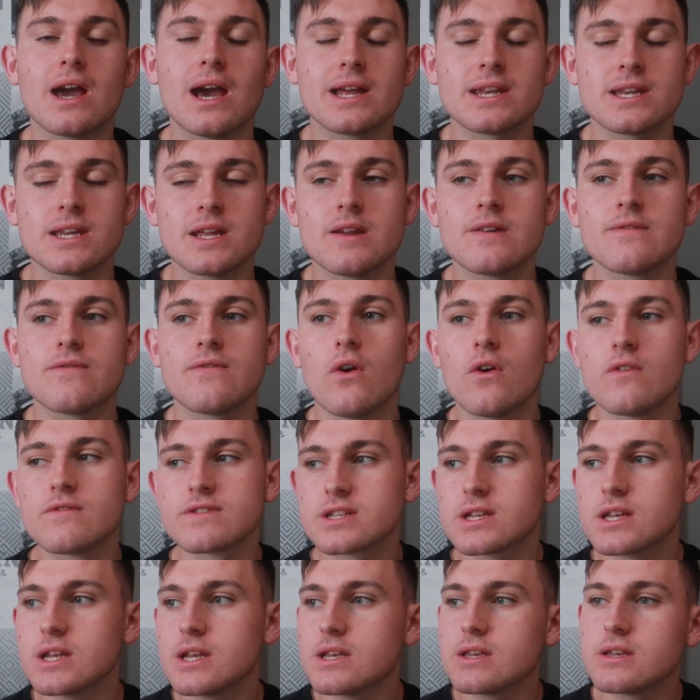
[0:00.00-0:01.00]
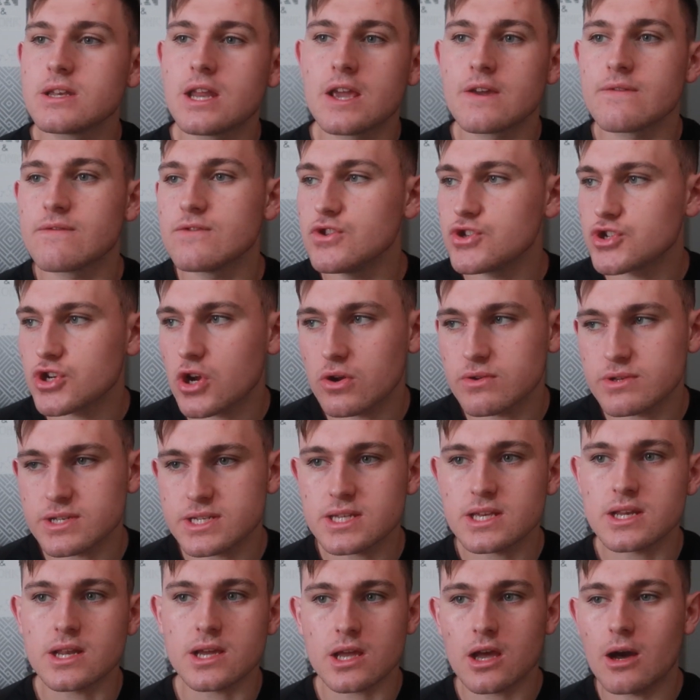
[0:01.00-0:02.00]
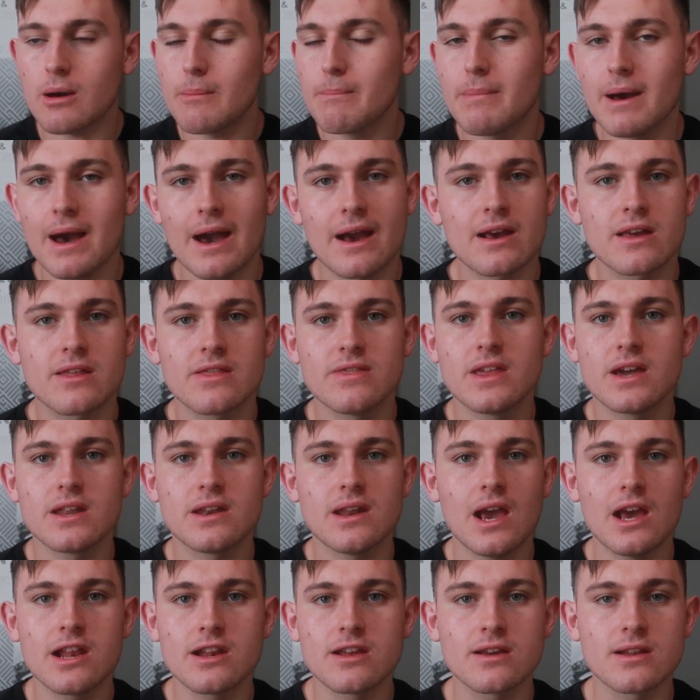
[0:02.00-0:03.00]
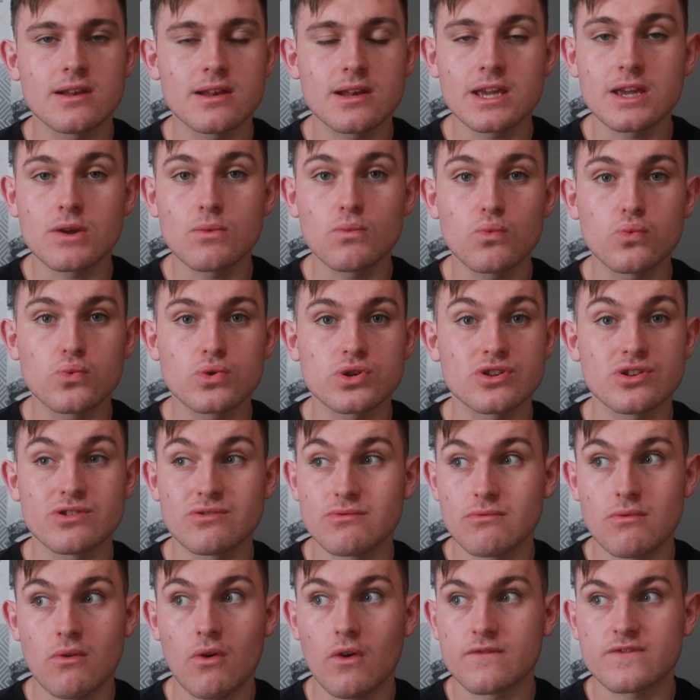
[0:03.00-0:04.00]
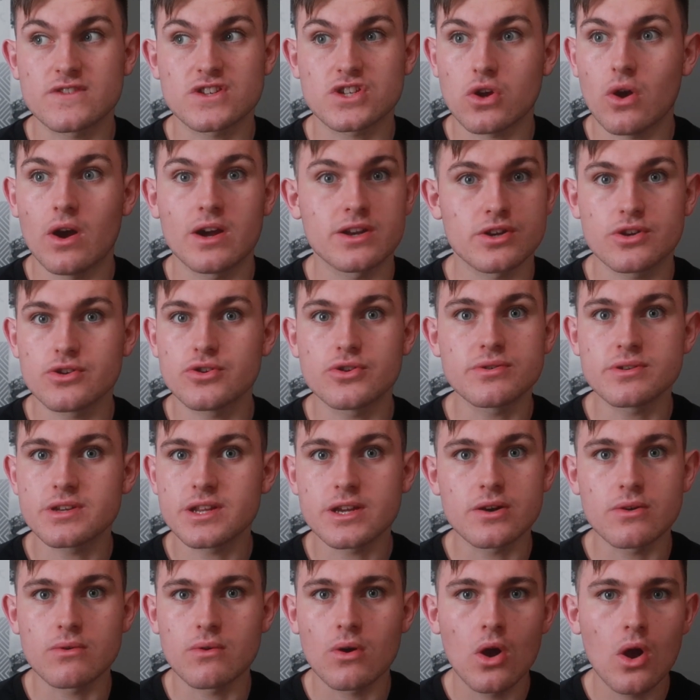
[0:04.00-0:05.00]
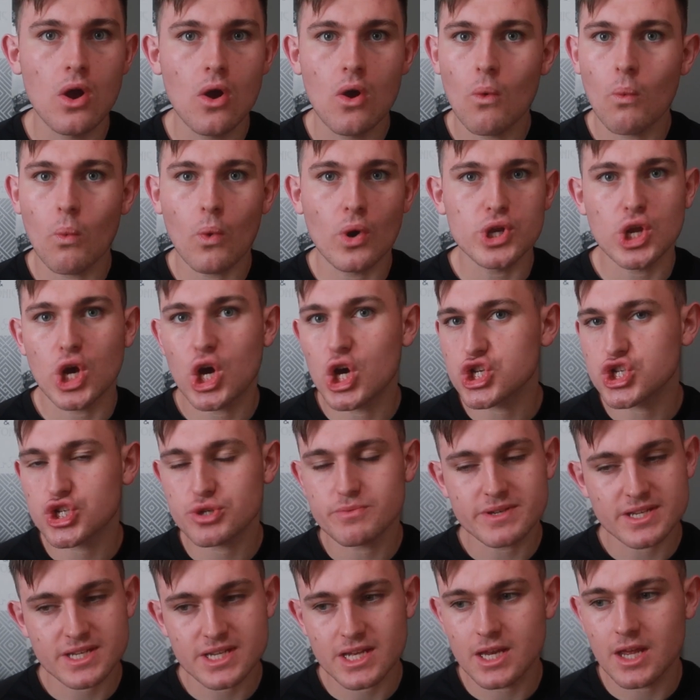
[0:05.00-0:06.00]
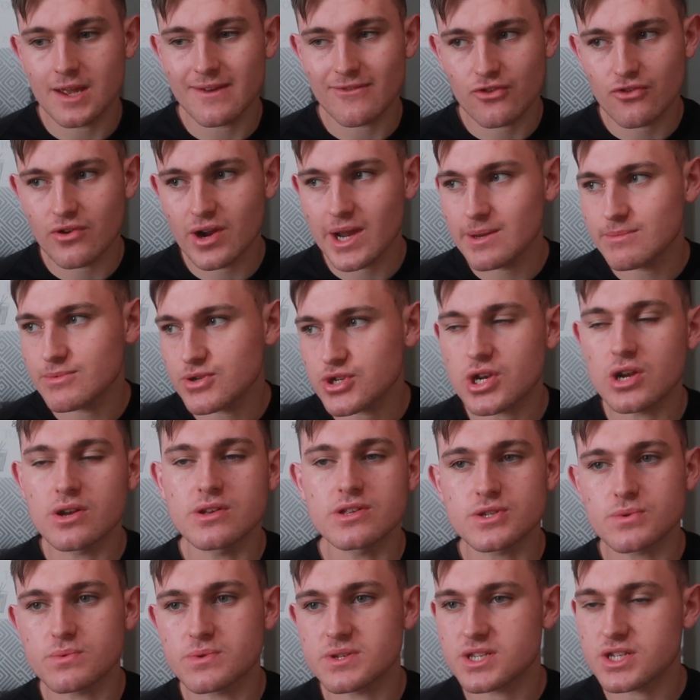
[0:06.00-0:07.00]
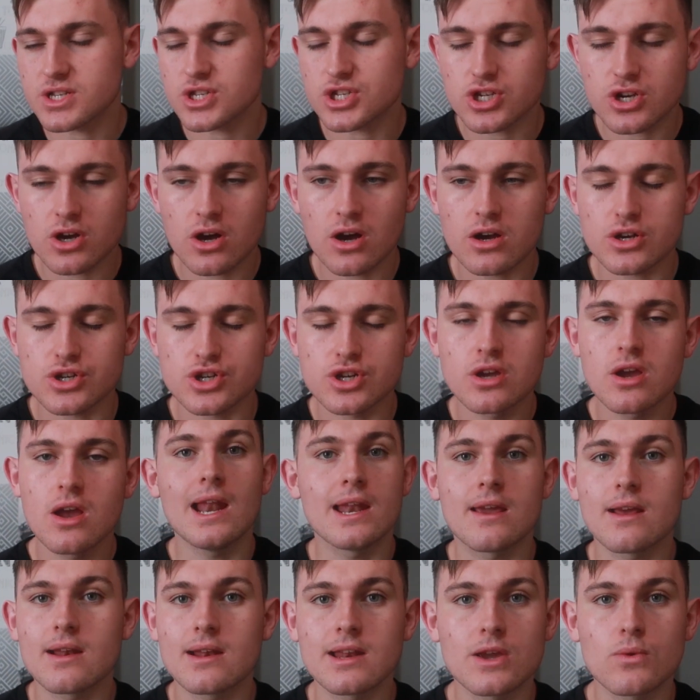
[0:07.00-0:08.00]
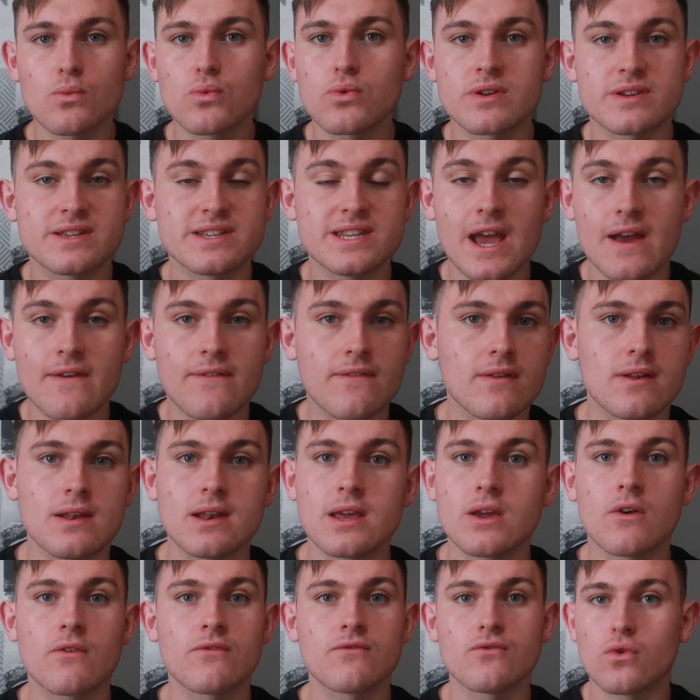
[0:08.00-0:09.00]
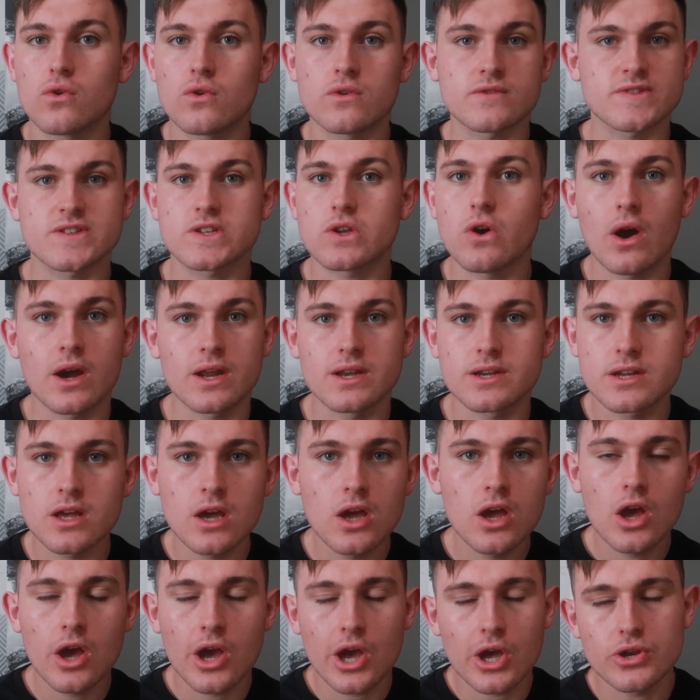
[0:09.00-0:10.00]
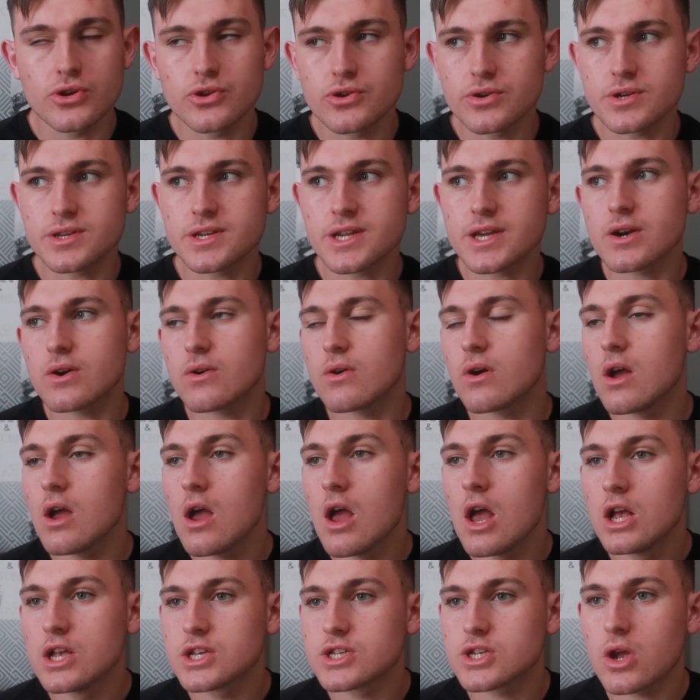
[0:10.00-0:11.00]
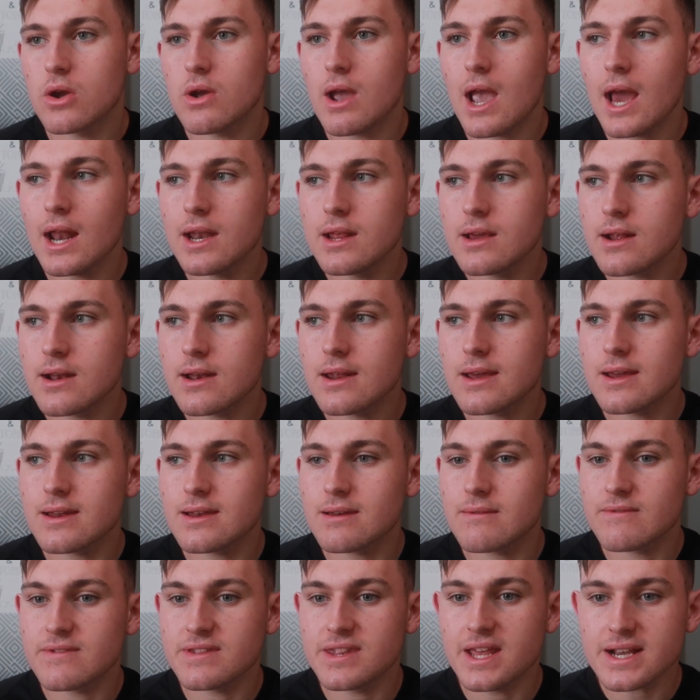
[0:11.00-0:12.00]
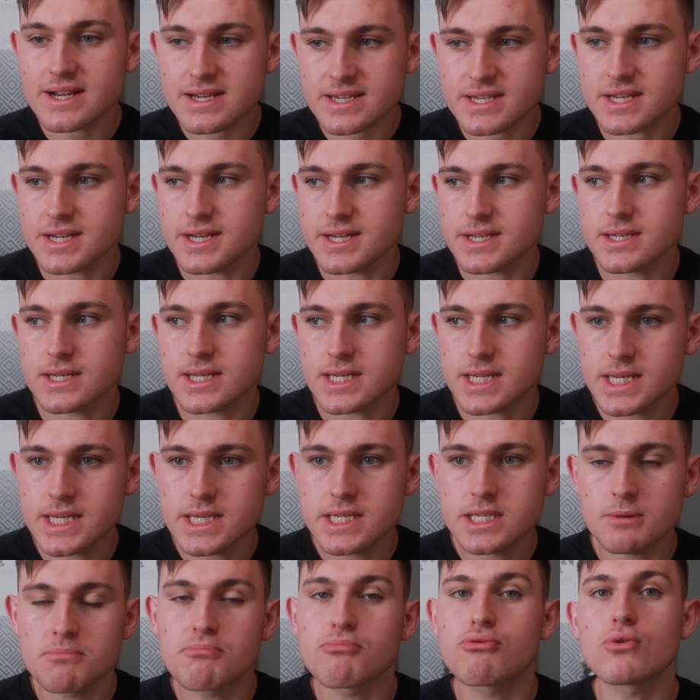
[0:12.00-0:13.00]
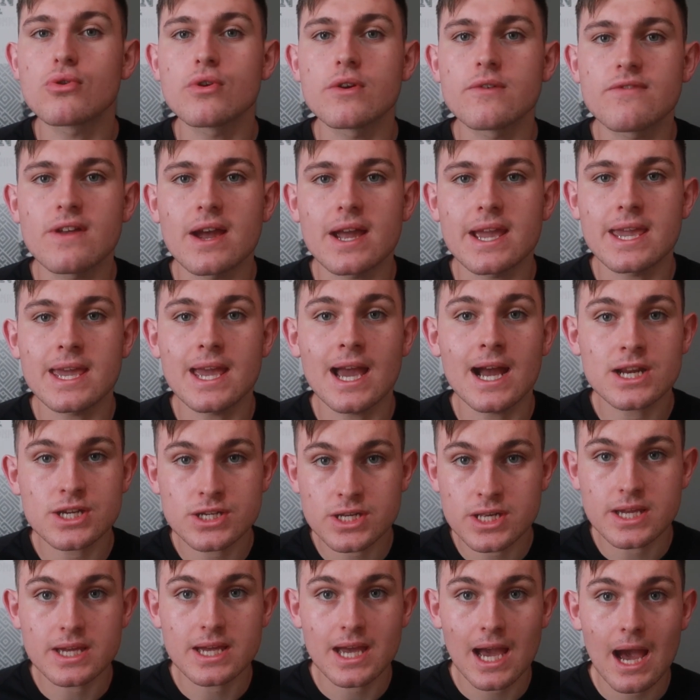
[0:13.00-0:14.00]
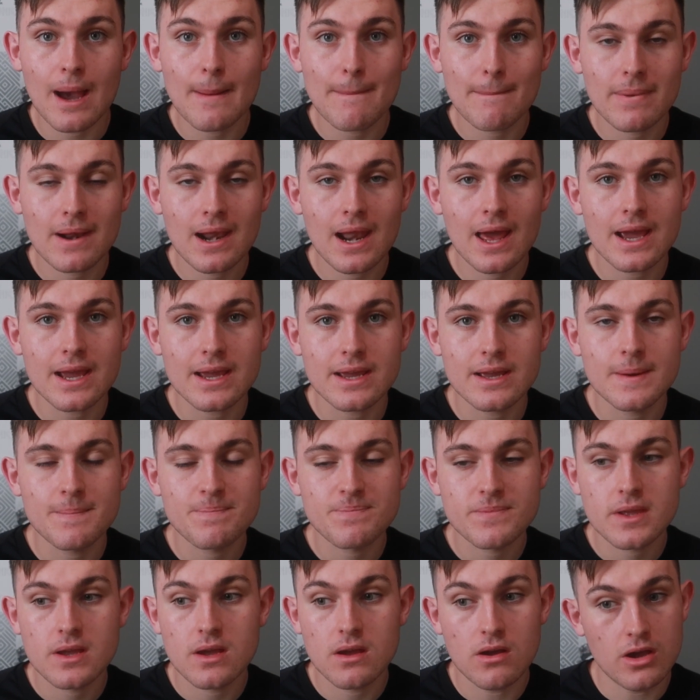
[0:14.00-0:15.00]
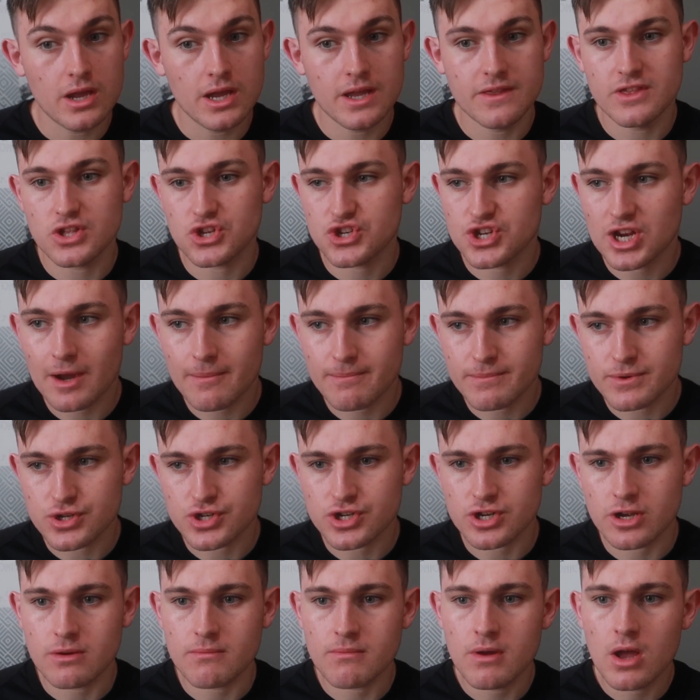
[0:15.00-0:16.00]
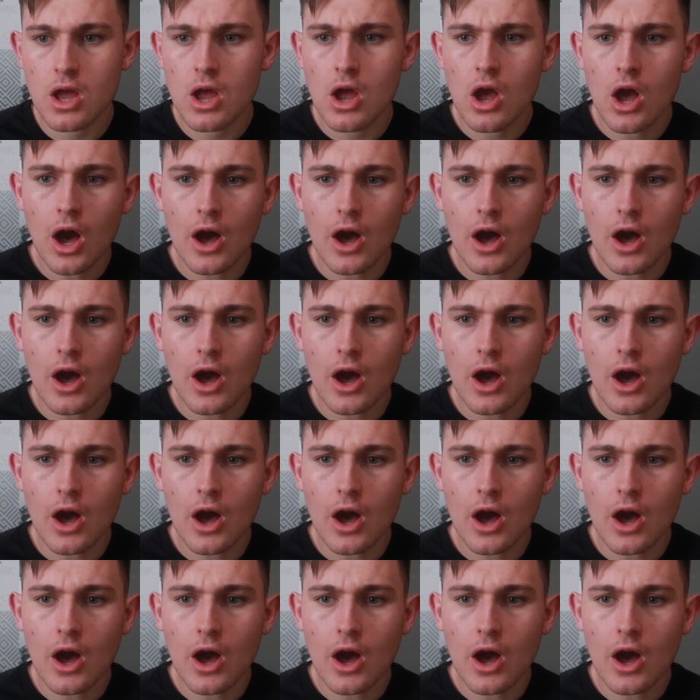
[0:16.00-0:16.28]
And if obviously Nathan Jones didn't come back, then Elliot Lee wouldn't have signed a new deal. 100%. If Graham Jones was in charge, Elliot Lee would definitely have not have signed a new deal. So Elliot Lee next season needs to prove that he actually can play in the championship.